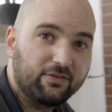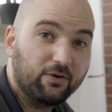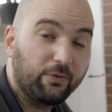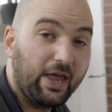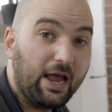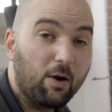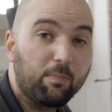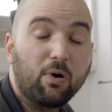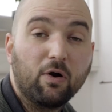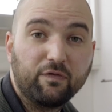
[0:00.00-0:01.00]
So they are
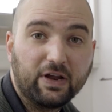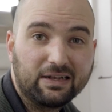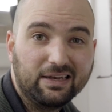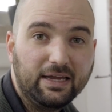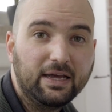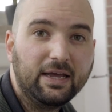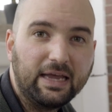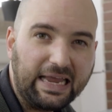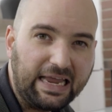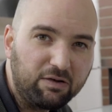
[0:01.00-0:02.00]
perfectly
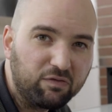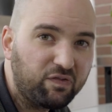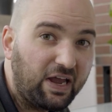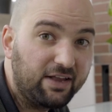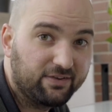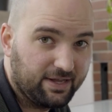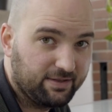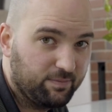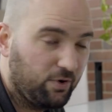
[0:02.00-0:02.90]
in phase at the